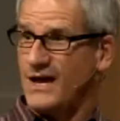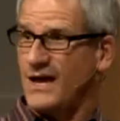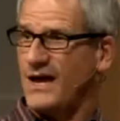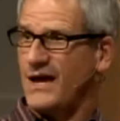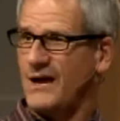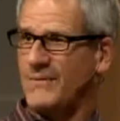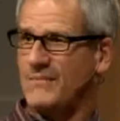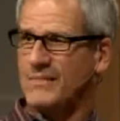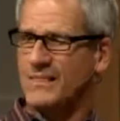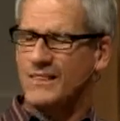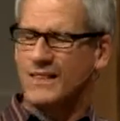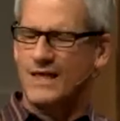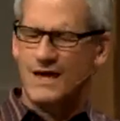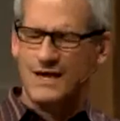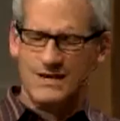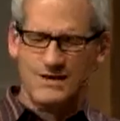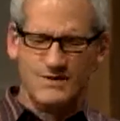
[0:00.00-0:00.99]
Um, a
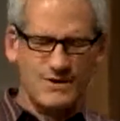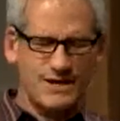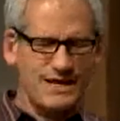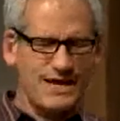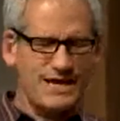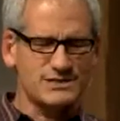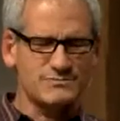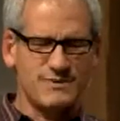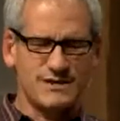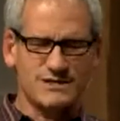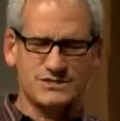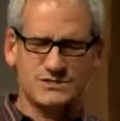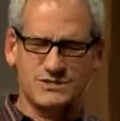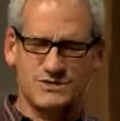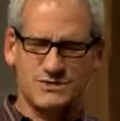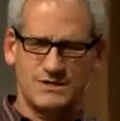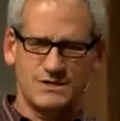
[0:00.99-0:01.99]
lot of great aspects
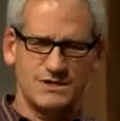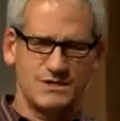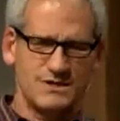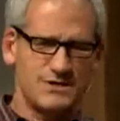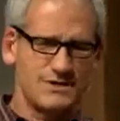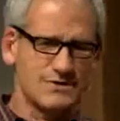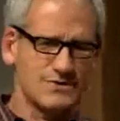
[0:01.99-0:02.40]
to it, you know,